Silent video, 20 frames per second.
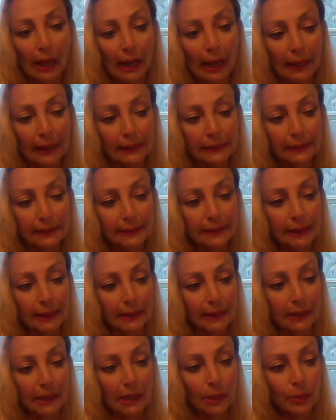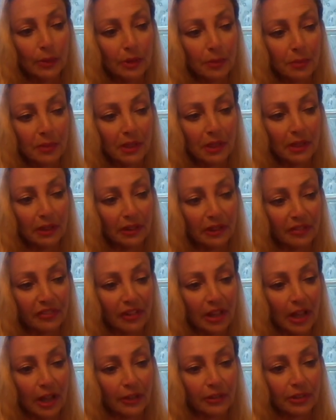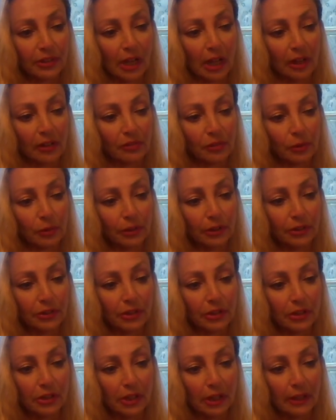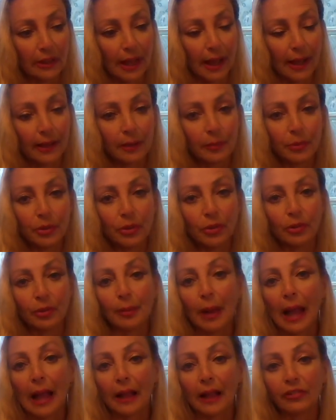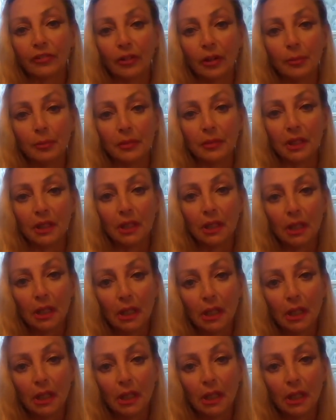and said that he would immediately fly out to California to get that computer back from me,